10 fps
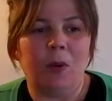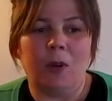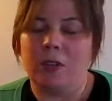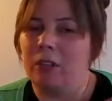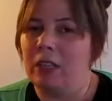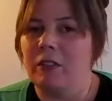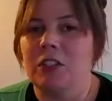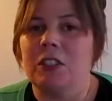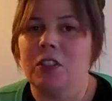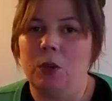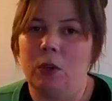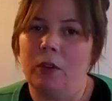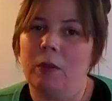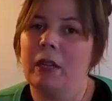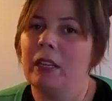or even just two of
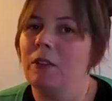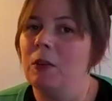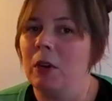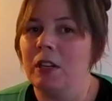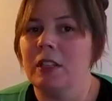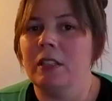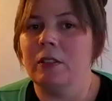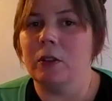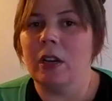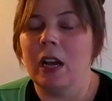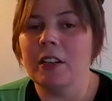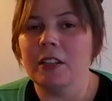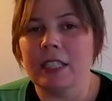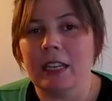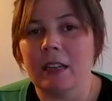them. Like if you wanted to
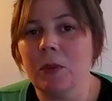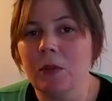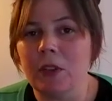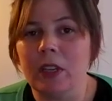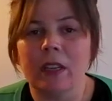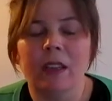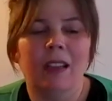understand a movie